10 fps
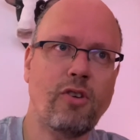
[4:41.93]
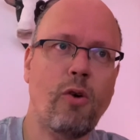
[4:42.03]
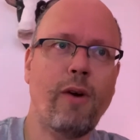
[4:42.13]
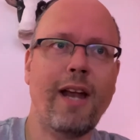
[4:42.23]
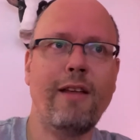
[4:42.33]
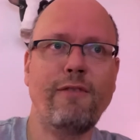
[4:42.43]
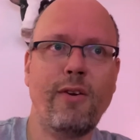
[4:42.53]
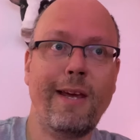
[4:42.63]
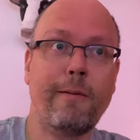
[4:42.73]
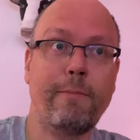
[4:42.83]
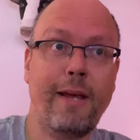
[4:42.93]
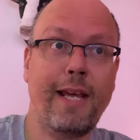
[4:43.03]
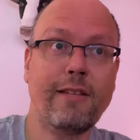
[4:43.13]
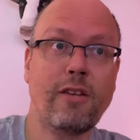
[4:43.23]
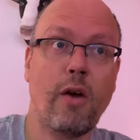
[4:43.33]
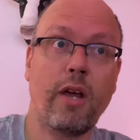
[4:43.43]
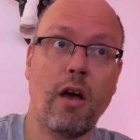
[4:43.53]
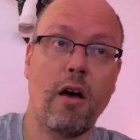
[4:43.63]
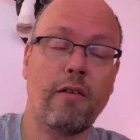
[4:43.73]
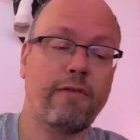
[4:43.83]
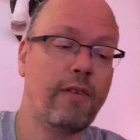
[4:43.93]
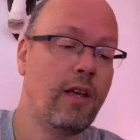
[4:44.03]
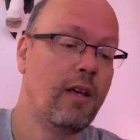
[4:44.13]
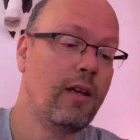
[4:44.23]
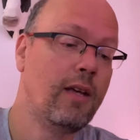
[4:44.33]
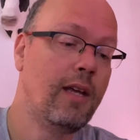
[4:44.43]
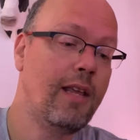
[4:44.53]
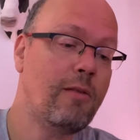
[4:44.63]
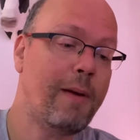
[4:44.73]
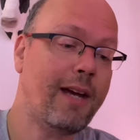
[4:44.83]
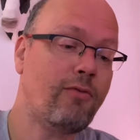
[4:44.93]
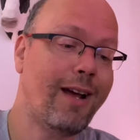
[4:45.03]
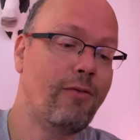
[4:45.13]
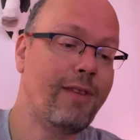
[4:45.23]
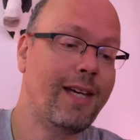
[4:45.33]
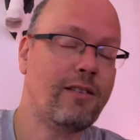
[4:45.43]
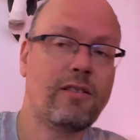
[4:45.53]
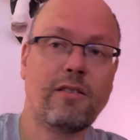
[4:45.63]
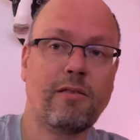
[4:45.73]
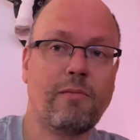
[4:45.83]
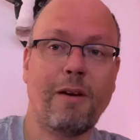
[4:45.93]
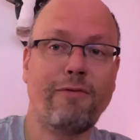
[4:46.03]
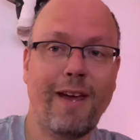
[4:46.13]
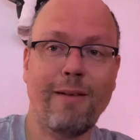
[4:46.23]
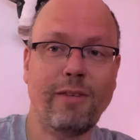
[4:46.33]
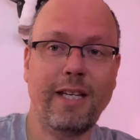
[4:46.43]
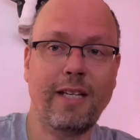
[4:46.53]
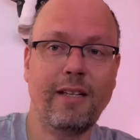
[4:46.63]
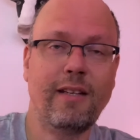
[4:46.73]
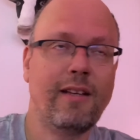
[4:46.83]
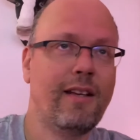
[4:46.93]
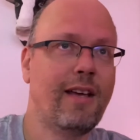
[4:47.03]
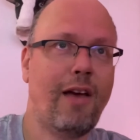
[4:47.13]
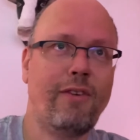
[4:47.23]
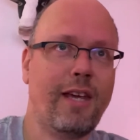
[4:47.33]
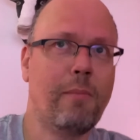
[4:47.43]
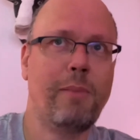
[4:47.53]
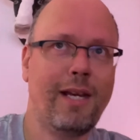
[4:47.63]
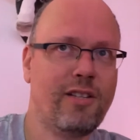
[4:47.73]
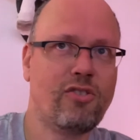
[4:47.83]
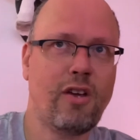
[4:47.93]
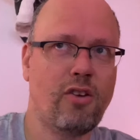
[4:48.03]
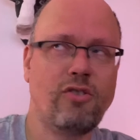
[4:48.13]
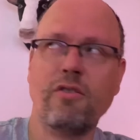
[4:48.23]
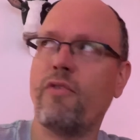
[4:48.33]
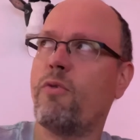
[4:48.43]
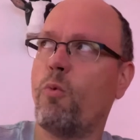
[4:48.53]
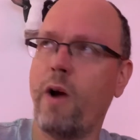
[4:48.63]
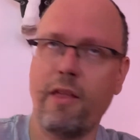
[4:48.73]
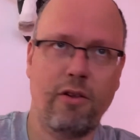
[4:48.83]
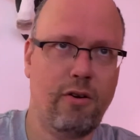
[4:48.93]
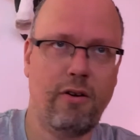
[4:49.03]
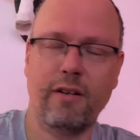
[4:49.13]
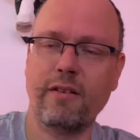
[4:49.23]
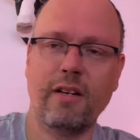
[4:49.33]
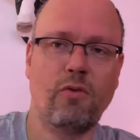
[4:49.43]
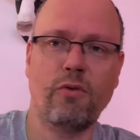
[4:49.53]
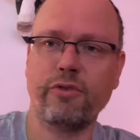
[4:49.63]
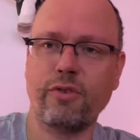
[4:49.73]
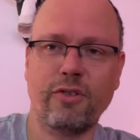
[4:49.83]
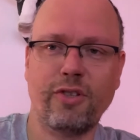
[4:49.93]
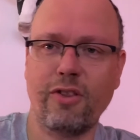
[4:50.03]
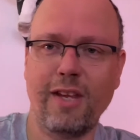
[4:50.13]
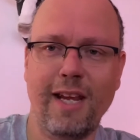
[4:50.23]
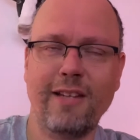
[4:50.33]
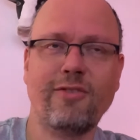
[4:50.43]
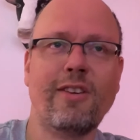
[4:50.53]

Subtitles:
Oh, and if you hear pings going off in the background, that's my family having a big discussion on the weather and all sorts of things.